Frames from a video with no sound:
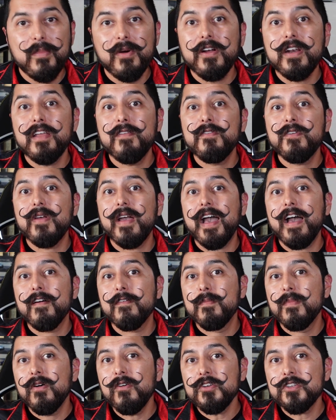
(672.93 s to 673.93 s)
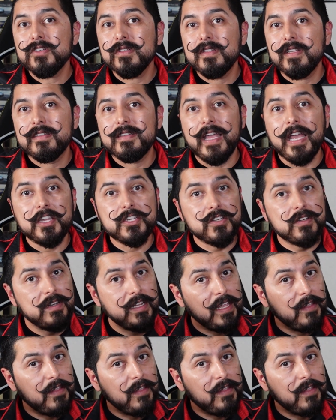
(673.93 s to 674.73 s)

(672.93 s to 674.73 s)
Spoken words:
But if you have motion detection,